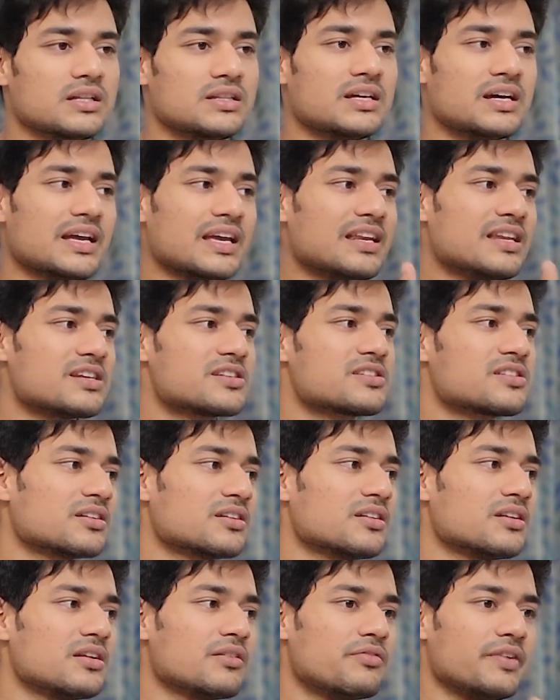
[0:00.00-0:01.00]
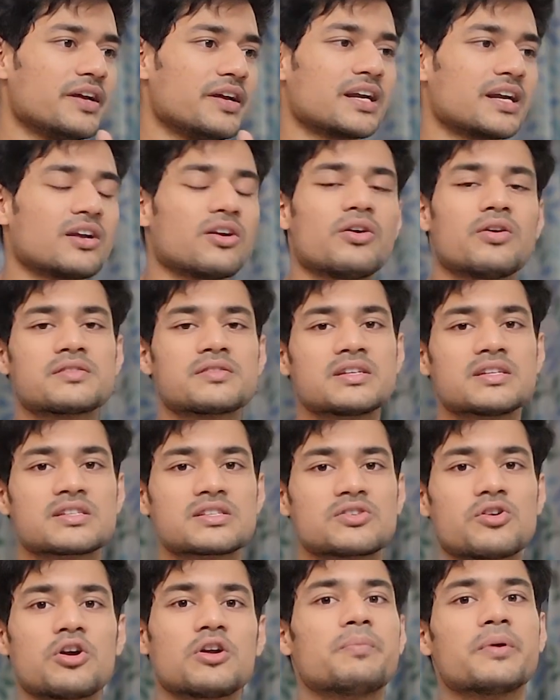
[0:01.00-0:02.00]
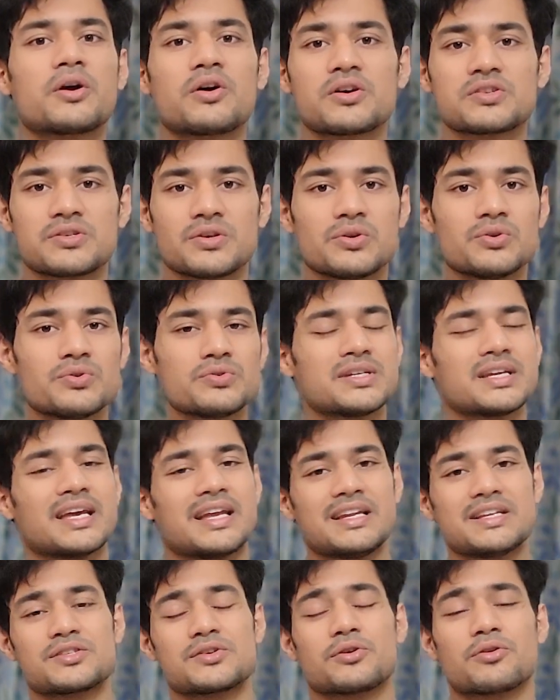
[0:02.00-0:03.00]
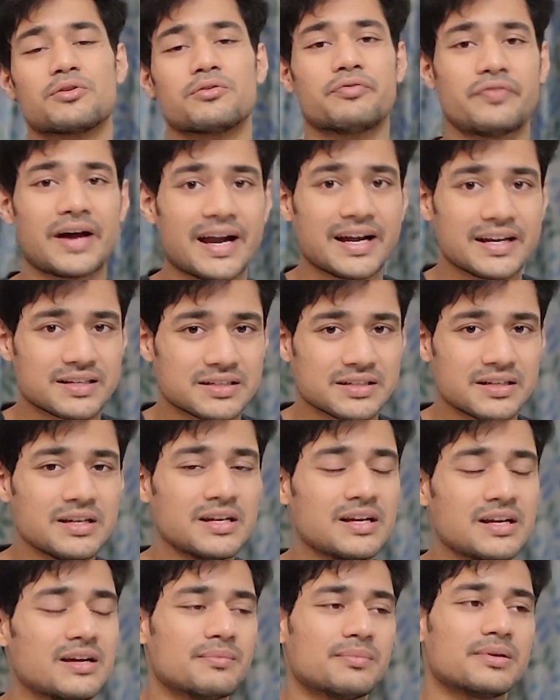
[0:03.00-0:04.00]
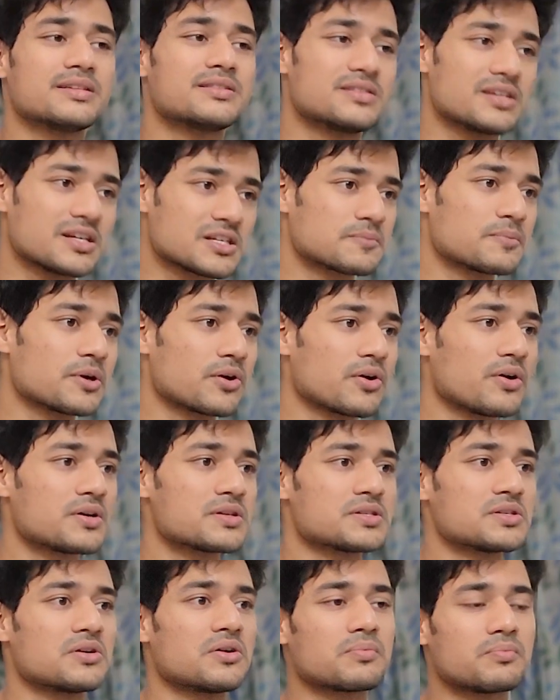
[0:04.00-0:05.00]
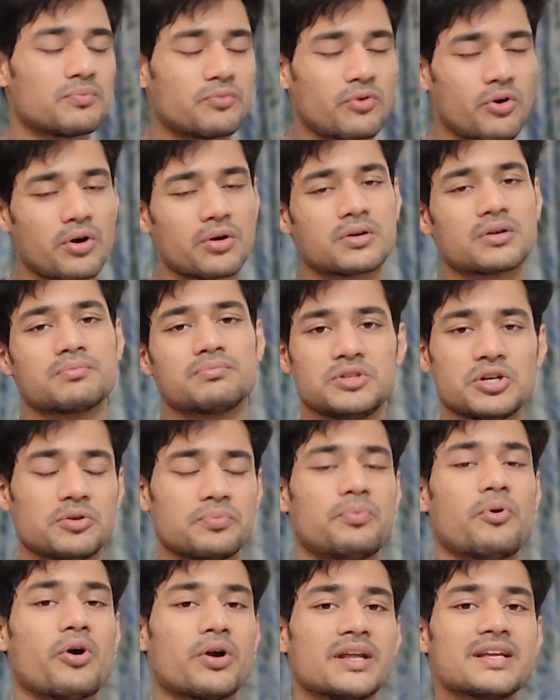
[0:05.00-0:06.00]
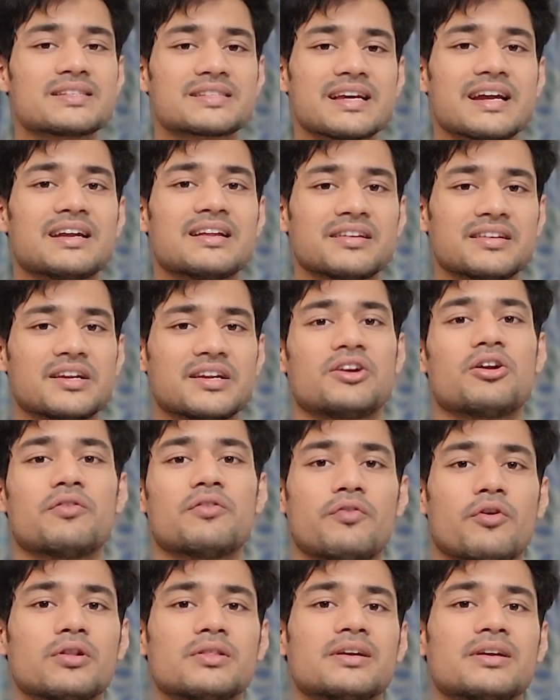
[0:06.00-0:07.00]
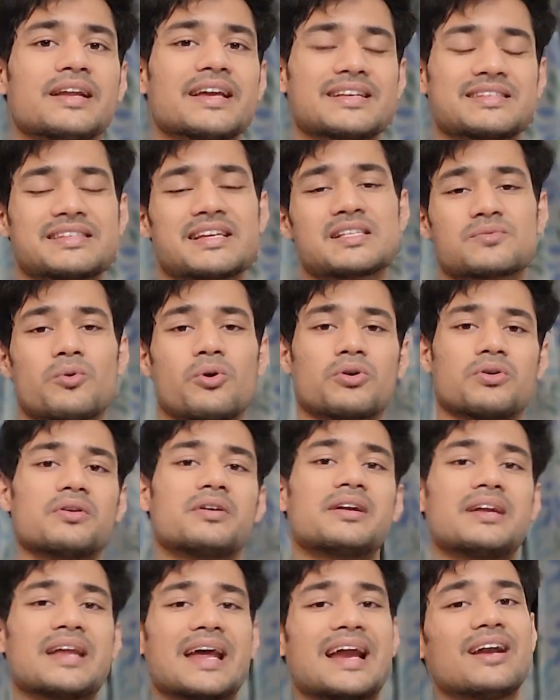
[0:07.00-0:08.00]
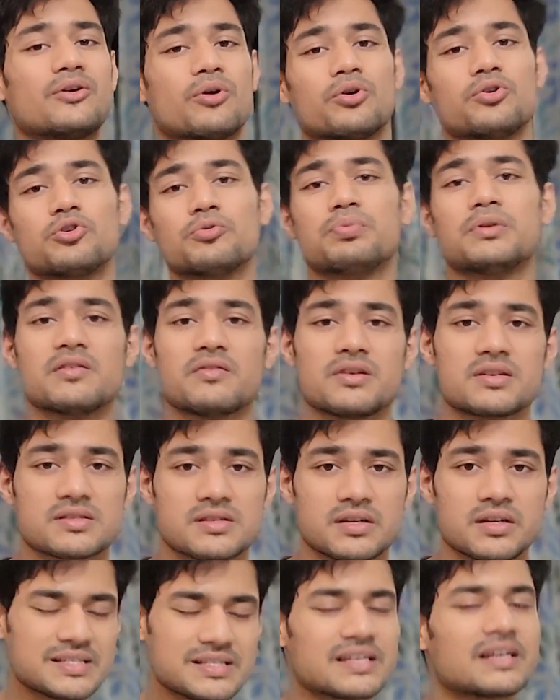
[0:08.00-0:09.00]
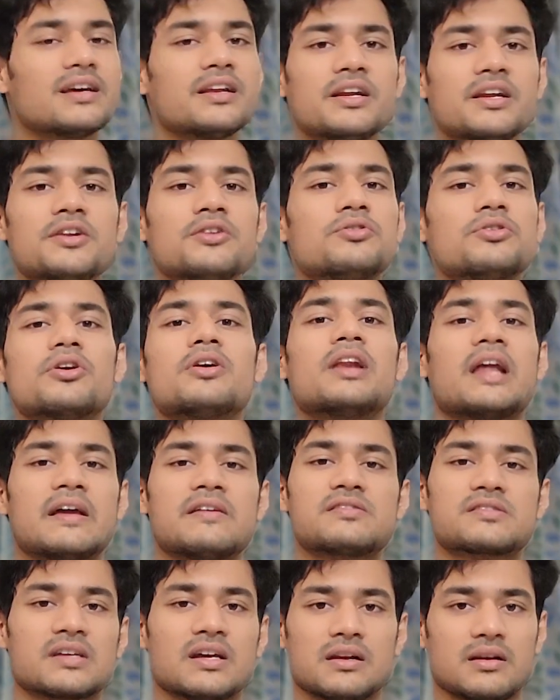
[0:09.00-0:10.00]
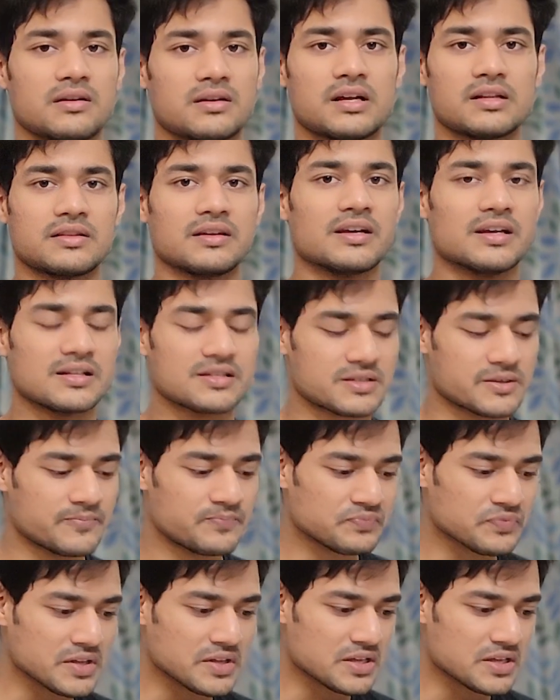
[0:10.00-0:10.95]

the initial weight loss is not because you're losing any sort of fat, but it's just because your your body is getting rid of all that excess water it held on to previously. Basically due to your lifestyle, nothing else.